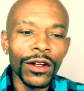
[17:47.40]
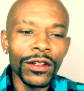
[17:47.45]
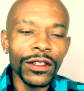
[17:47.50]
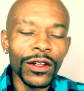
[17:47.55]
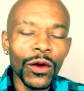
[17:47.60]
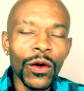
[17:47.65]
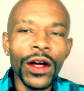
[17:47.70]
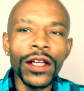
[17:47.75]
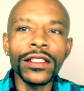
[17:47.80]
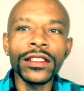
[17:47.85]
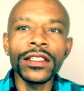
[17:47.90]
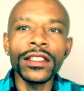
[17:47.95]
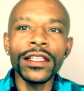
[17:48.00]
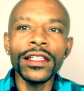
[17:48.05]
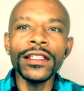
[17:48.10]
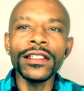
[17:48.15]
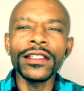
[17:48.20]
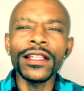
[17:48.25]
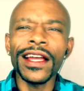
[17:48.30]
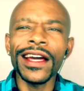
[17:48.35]
The question
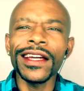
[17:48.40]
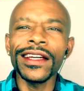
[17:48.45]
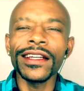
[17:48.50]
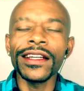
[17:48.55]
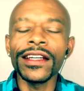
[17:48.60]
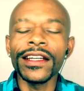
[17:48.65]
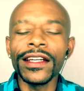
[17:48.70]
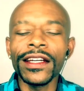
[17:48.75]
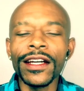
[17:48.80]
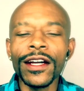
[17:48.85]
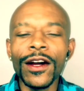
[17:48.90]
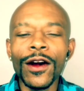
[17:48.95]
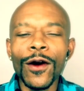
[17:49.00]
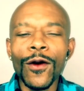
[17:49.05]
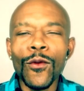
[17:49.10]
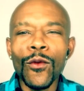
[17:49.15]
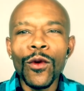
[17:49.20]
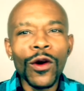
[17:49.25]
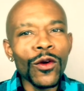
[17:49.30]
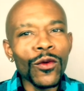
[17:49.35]
is,
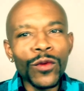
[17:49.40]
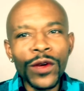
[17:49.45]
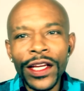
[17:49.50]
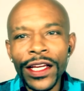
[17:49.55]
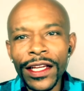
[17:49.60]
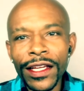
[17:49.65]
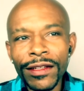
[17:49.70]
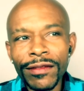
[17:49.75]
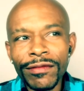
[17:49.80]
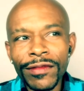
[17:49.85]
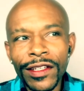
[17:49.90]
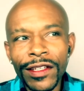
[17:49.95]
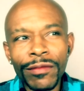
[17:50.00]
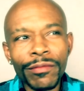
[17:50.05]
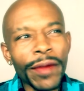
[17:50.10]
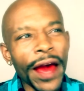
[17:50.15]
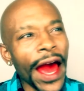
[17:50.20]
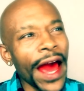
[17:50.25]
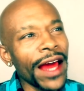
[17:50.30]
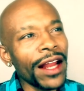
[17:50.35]
were we
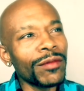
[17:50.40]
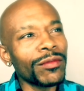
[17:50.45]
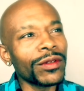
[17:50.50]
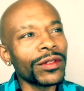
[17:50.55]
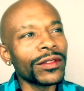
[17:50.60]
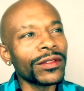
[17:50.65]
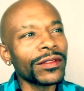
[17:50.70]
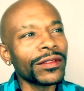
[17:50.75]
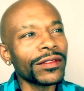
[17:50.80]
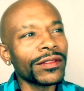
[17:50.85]
compatible?